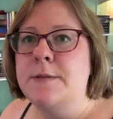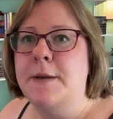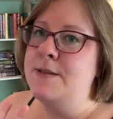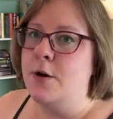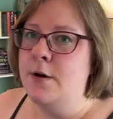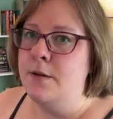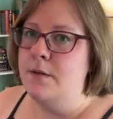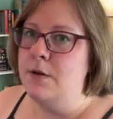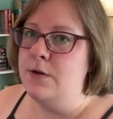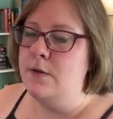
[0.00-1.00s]
but started
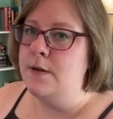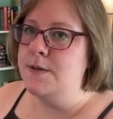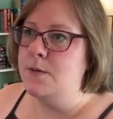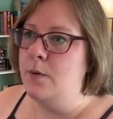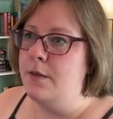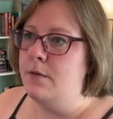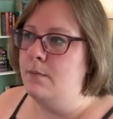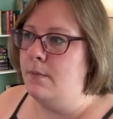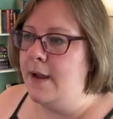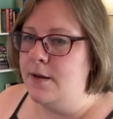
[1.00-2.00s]
to do this with
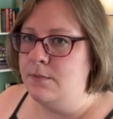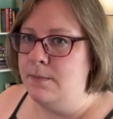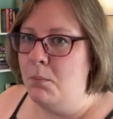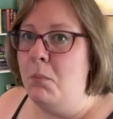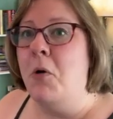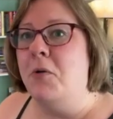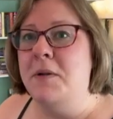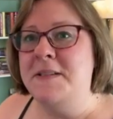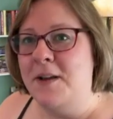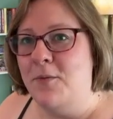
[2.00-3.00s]
my more
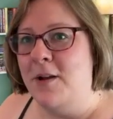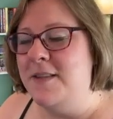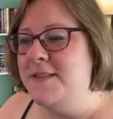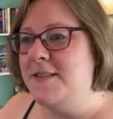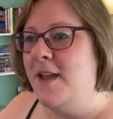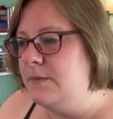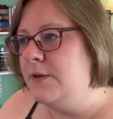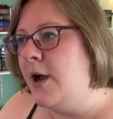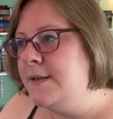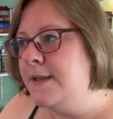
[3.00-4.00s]
recent ones.
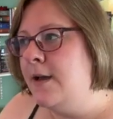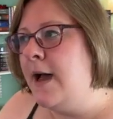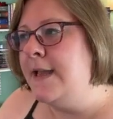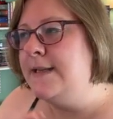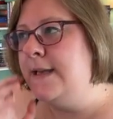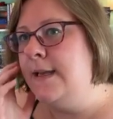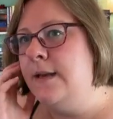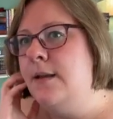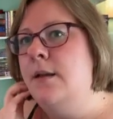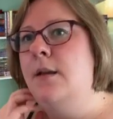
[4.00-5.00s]
Tosca, I
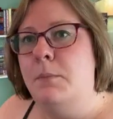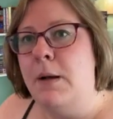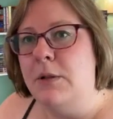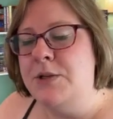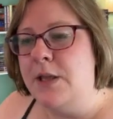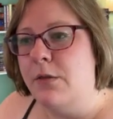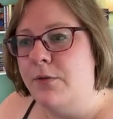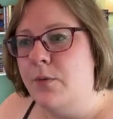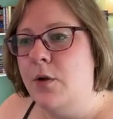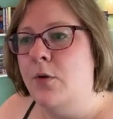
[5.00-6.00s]
did publishing
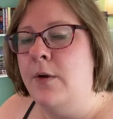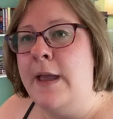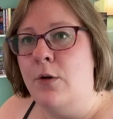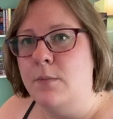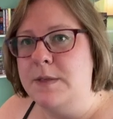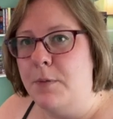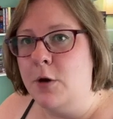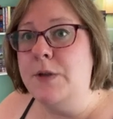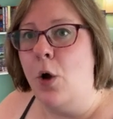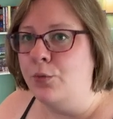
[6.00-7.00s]
through Ingram
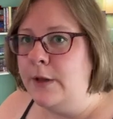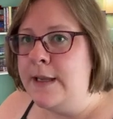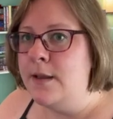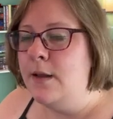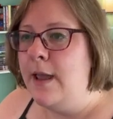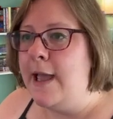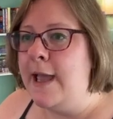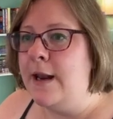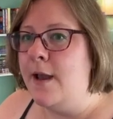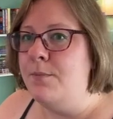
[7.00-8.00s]
Sparks only,
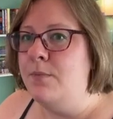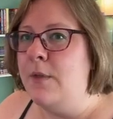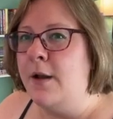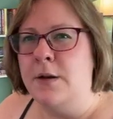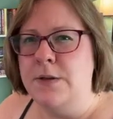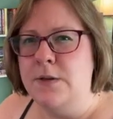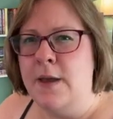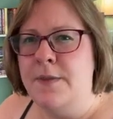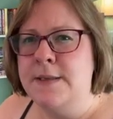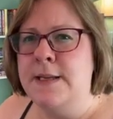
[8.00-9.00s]
and I'm not going to do
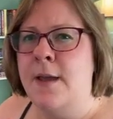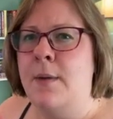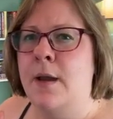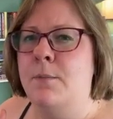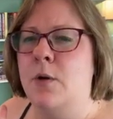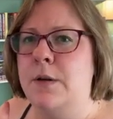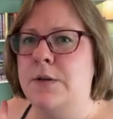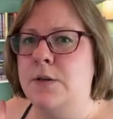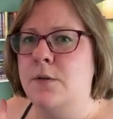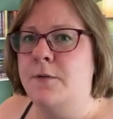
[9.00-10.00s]
that this time. I'm going to
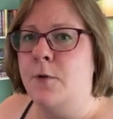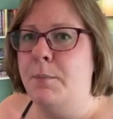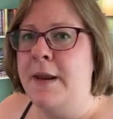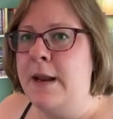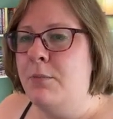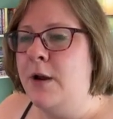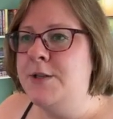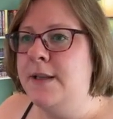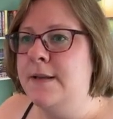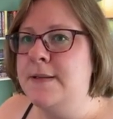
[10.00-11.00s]
do for Pen Name
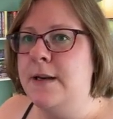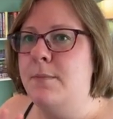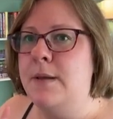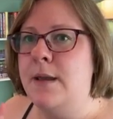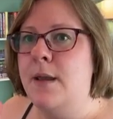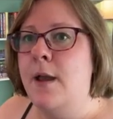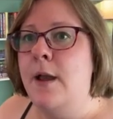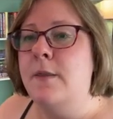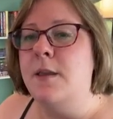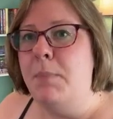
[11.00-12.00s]
Project, it's going to be
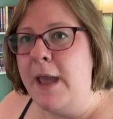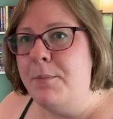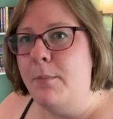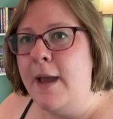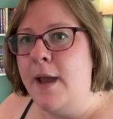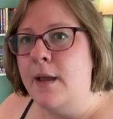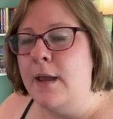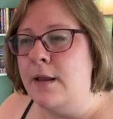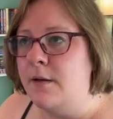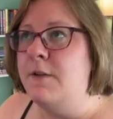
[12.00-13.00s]
the paperback
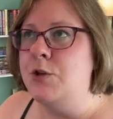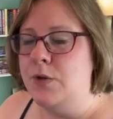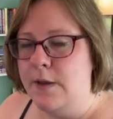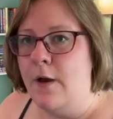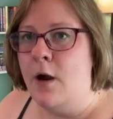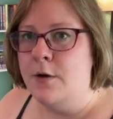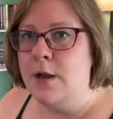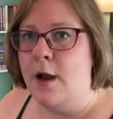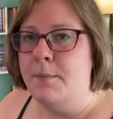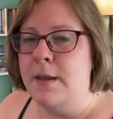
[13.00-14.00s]
and eventually the hard
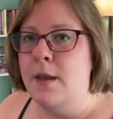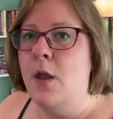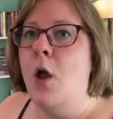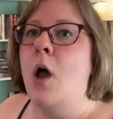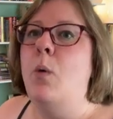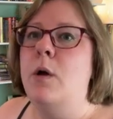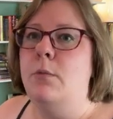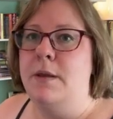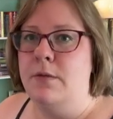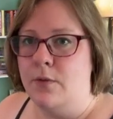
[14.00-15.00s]
copy will
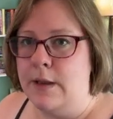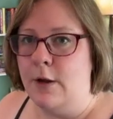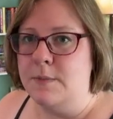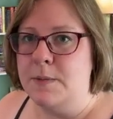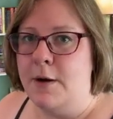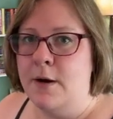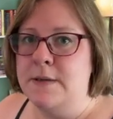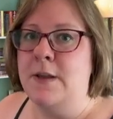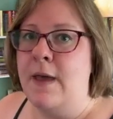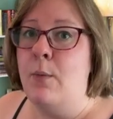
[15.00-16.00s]
be through Ingram
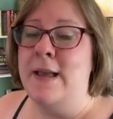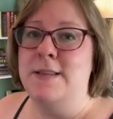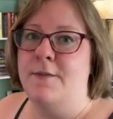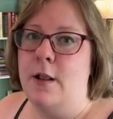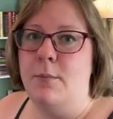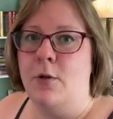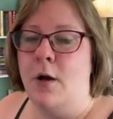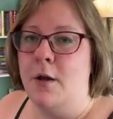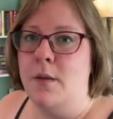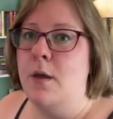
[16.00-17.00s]
Sparks. So that way it's available
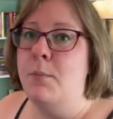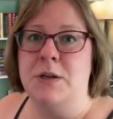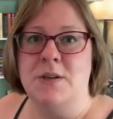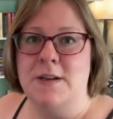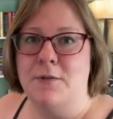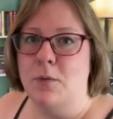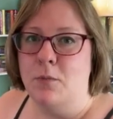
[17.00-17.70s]
on a bunch of different